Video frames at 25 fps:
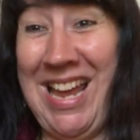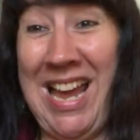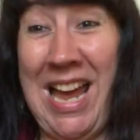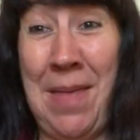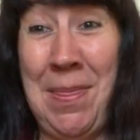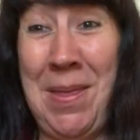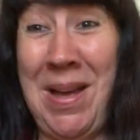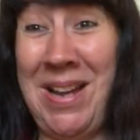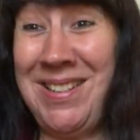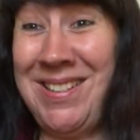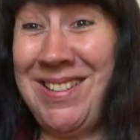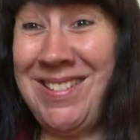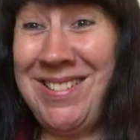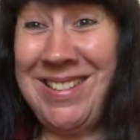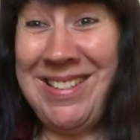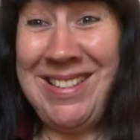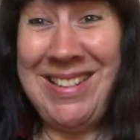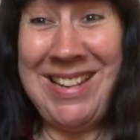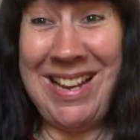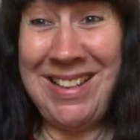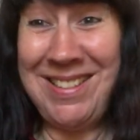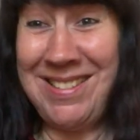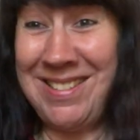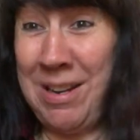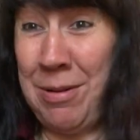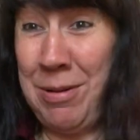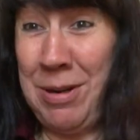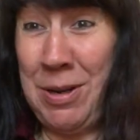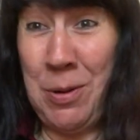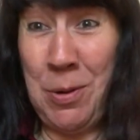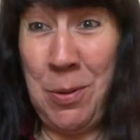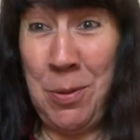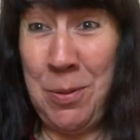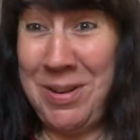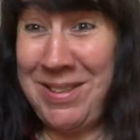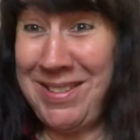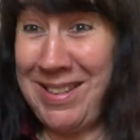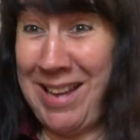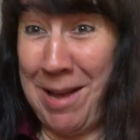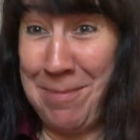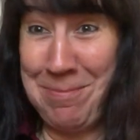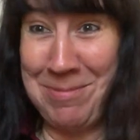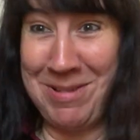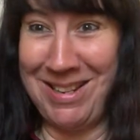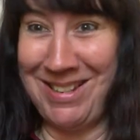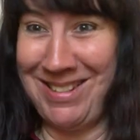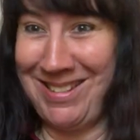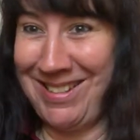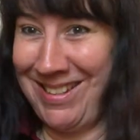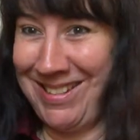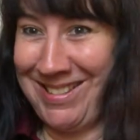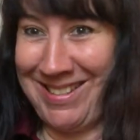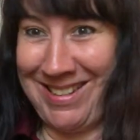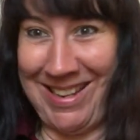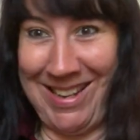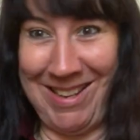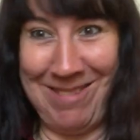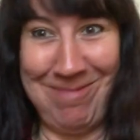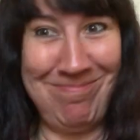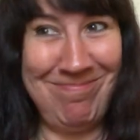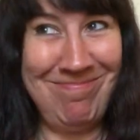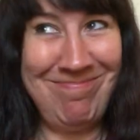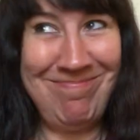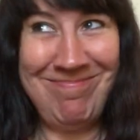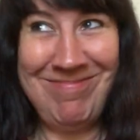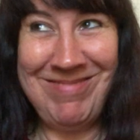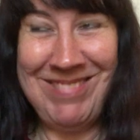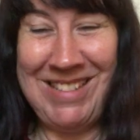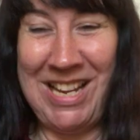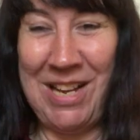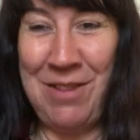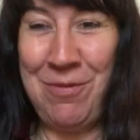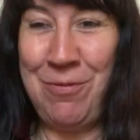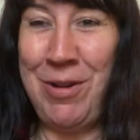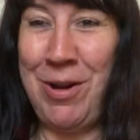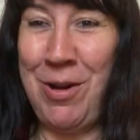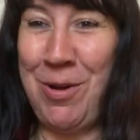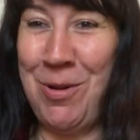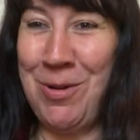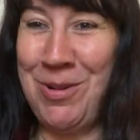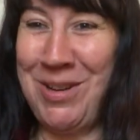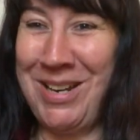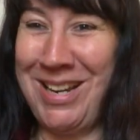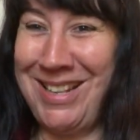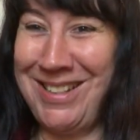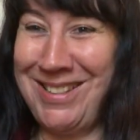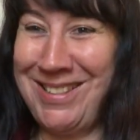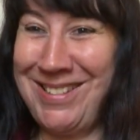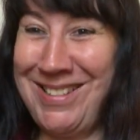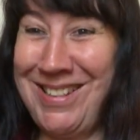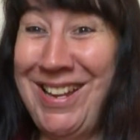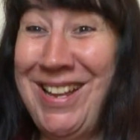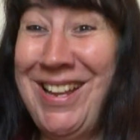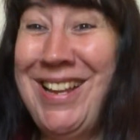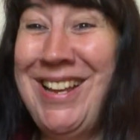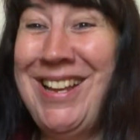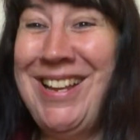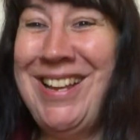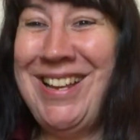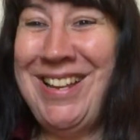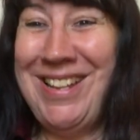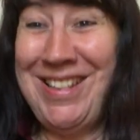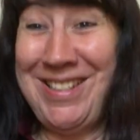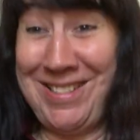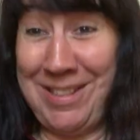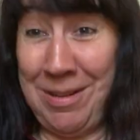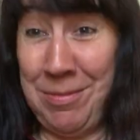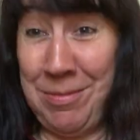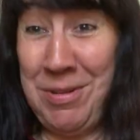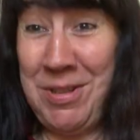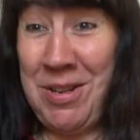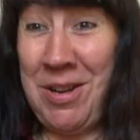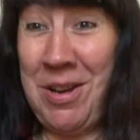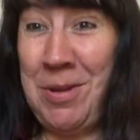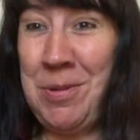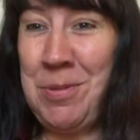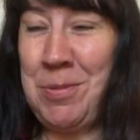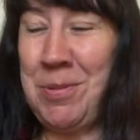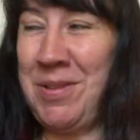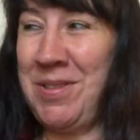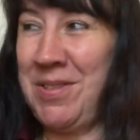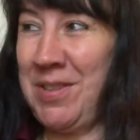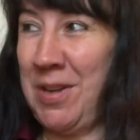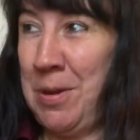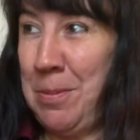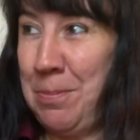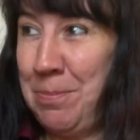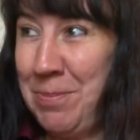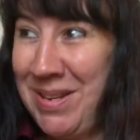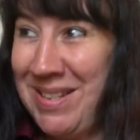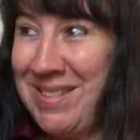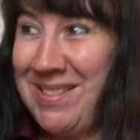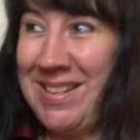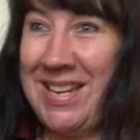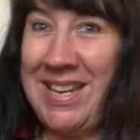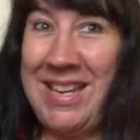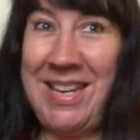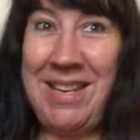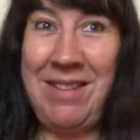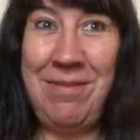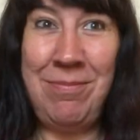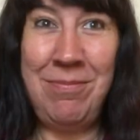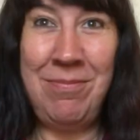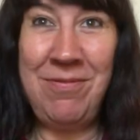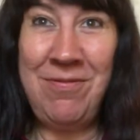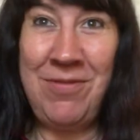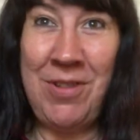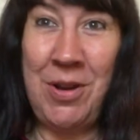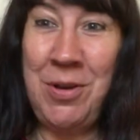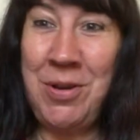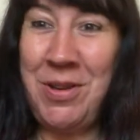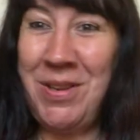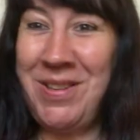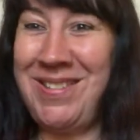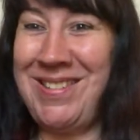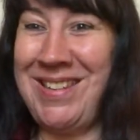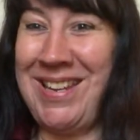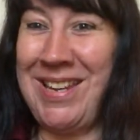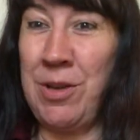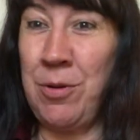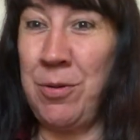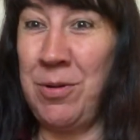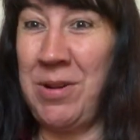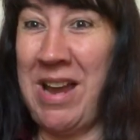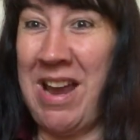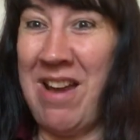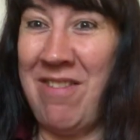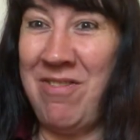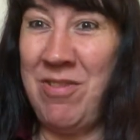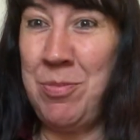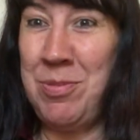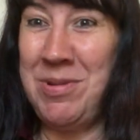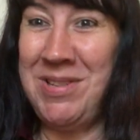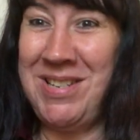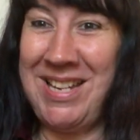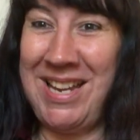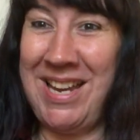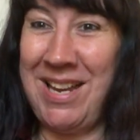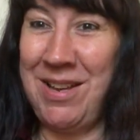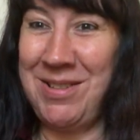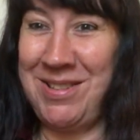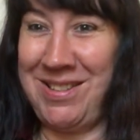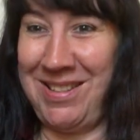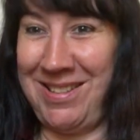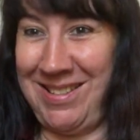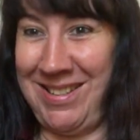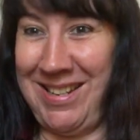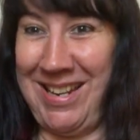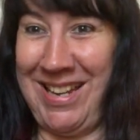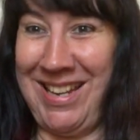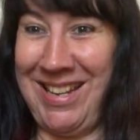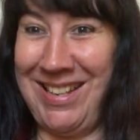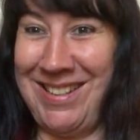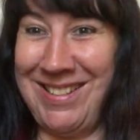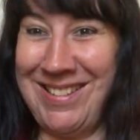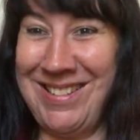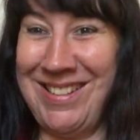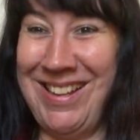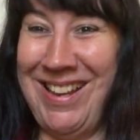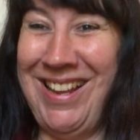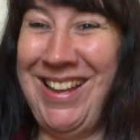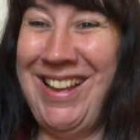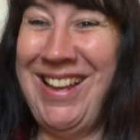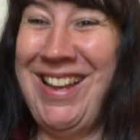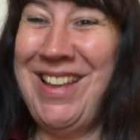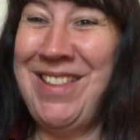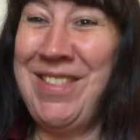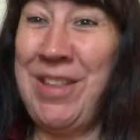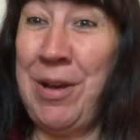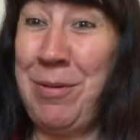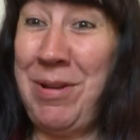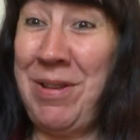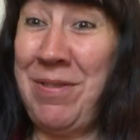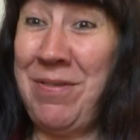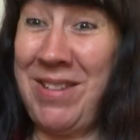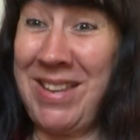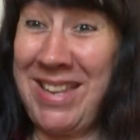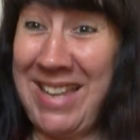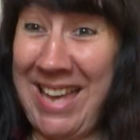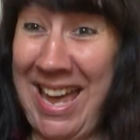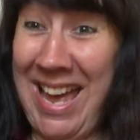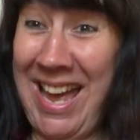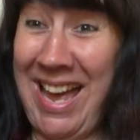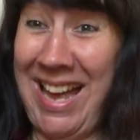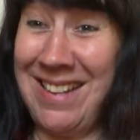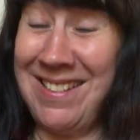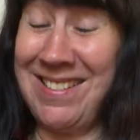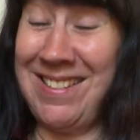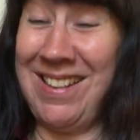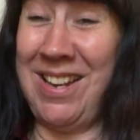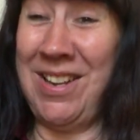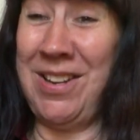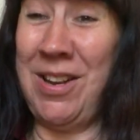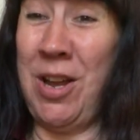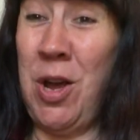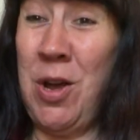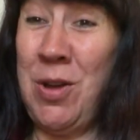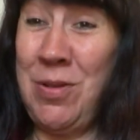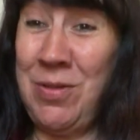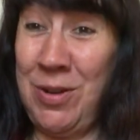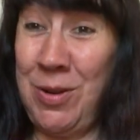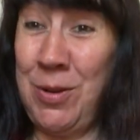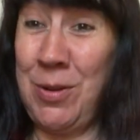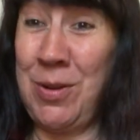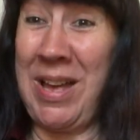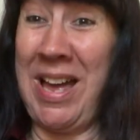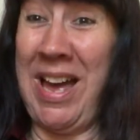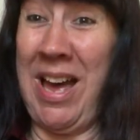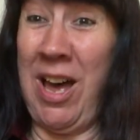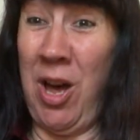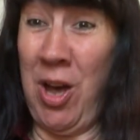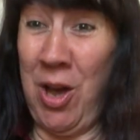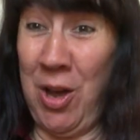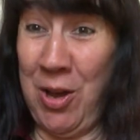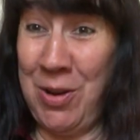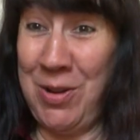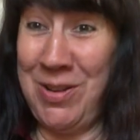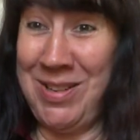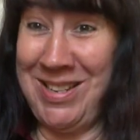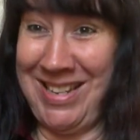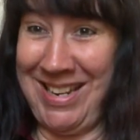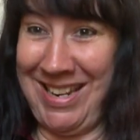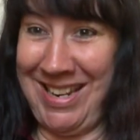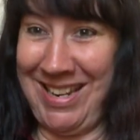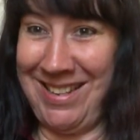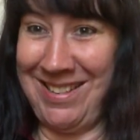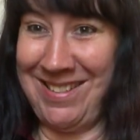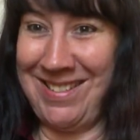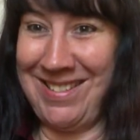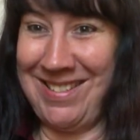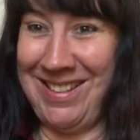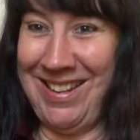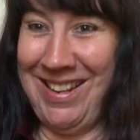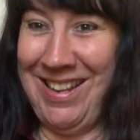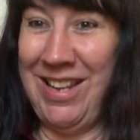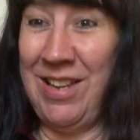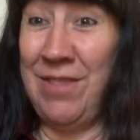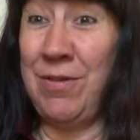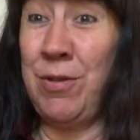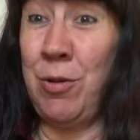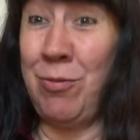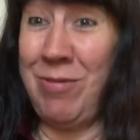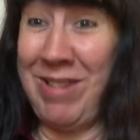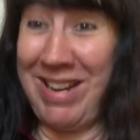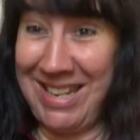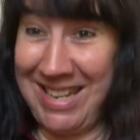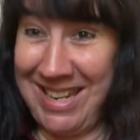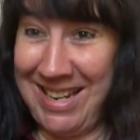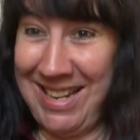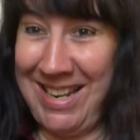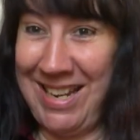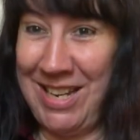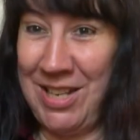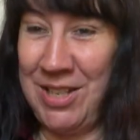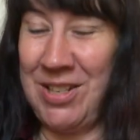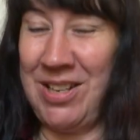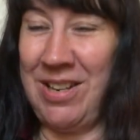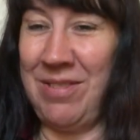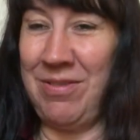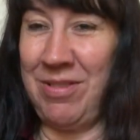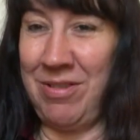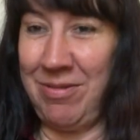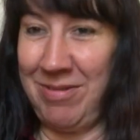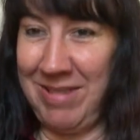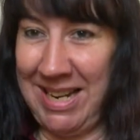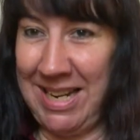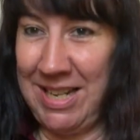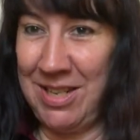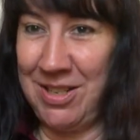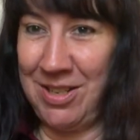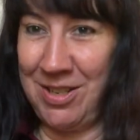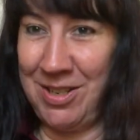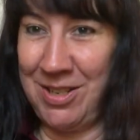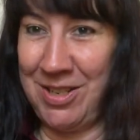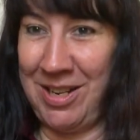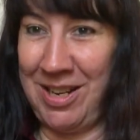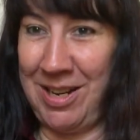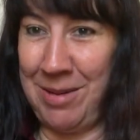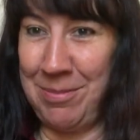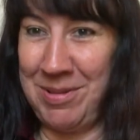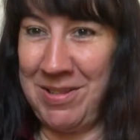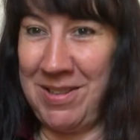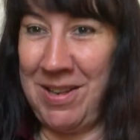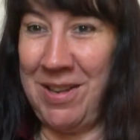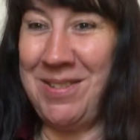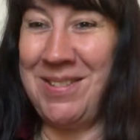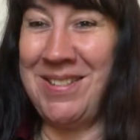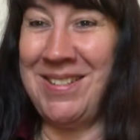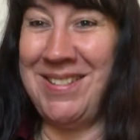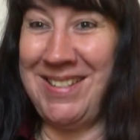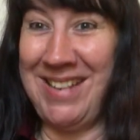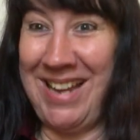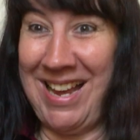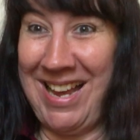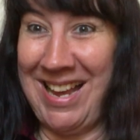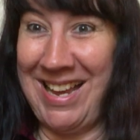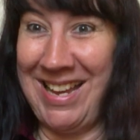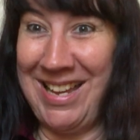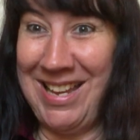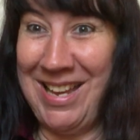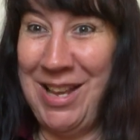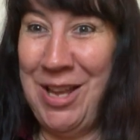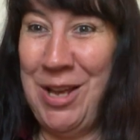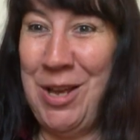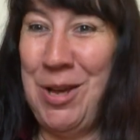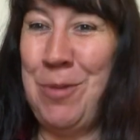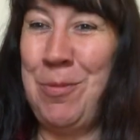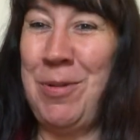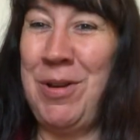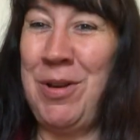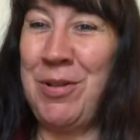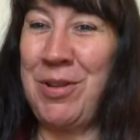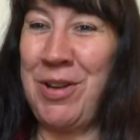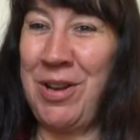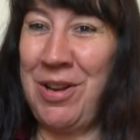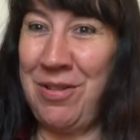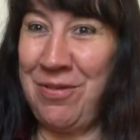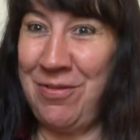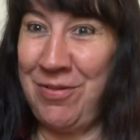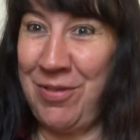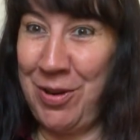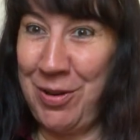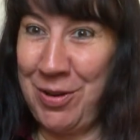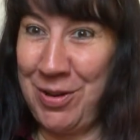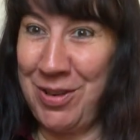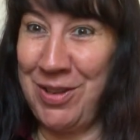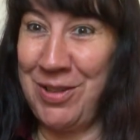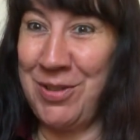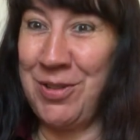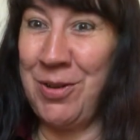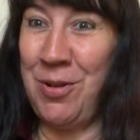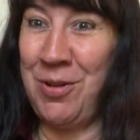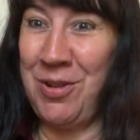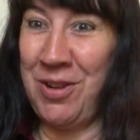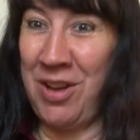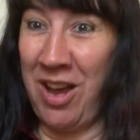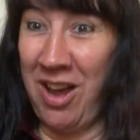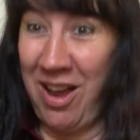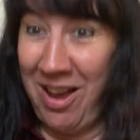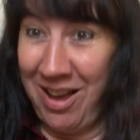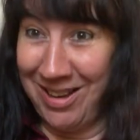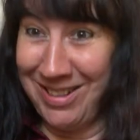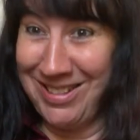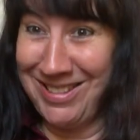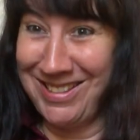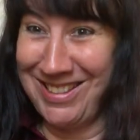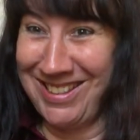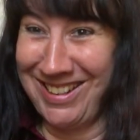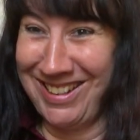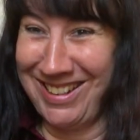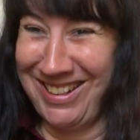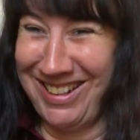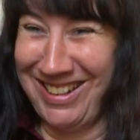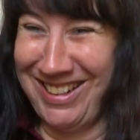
And that doesn't necessarily always happen, does it? If we're honest. Sometimes we're so busy focusing on everybody else's needs that we forget and overlook our own needs for regulation and for relationship. So today we are going to focus on us,